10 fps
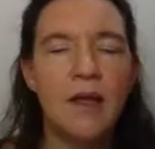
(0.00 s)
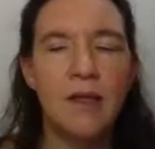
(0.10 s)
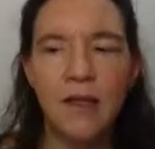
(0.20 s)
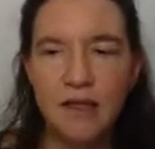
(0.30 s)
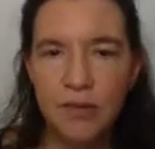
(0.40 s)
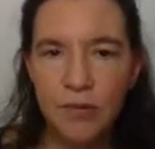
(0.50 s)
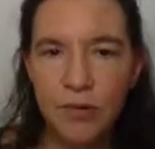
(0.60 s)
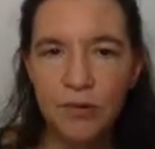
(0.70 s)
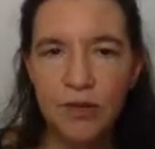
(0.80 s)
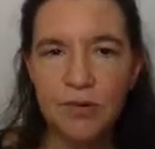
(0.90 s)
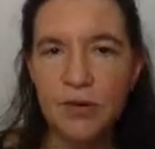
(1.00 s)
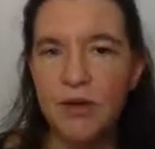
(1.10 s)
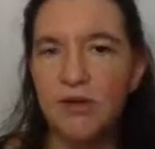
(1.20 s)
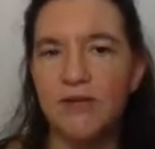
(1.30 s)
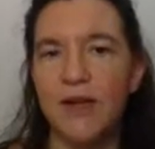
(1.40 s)
There's some bonus
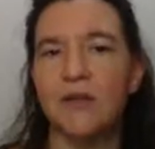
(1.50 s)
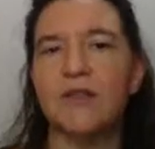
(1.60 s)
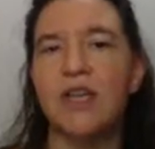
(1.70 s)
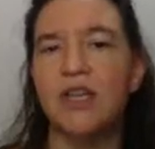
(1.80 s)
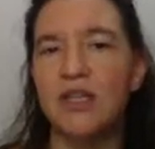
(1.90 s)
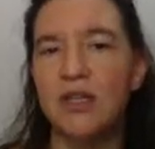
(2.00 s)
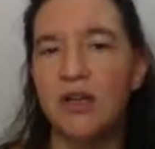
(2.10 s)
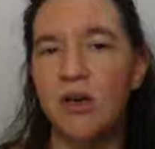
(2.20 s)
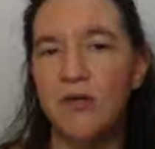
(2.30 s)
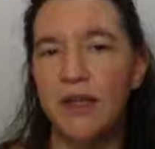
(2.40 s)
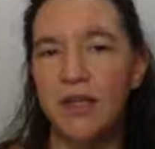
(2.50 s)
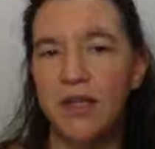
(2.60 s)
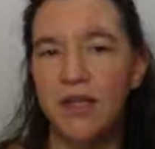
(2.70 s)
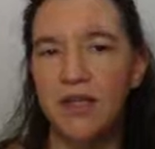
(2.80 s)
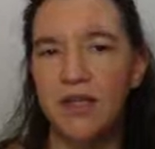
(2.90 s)
because factorization over the
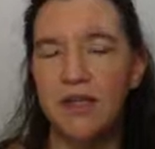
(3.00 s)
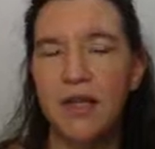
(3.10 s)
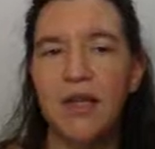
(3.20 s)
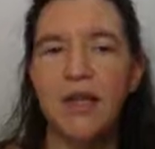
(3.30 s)
integers